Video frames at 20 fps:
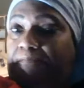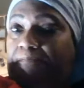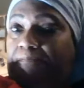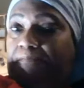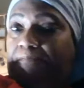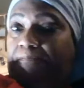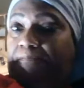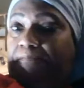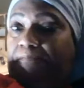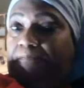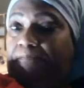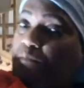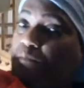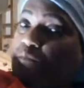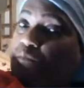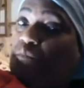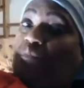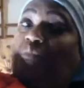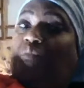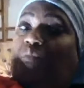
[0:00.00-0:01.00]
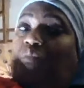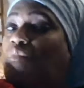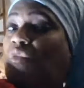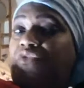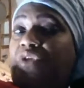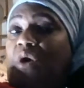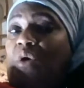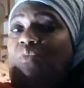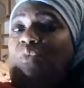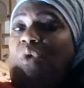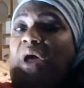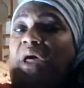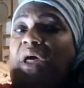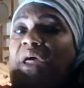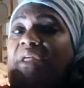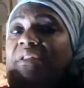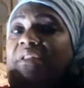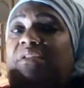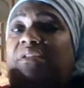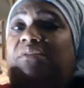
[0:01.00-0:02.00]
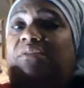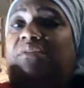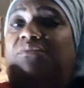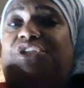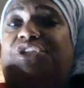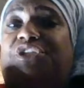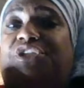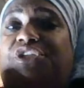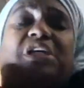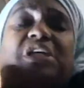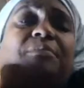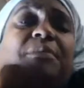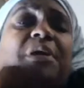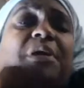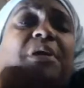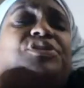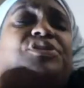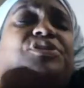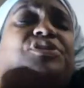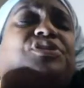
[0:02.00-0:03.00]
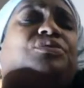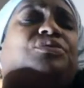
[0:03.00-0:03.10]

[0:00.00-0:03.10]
So what? When she was coming up in school age,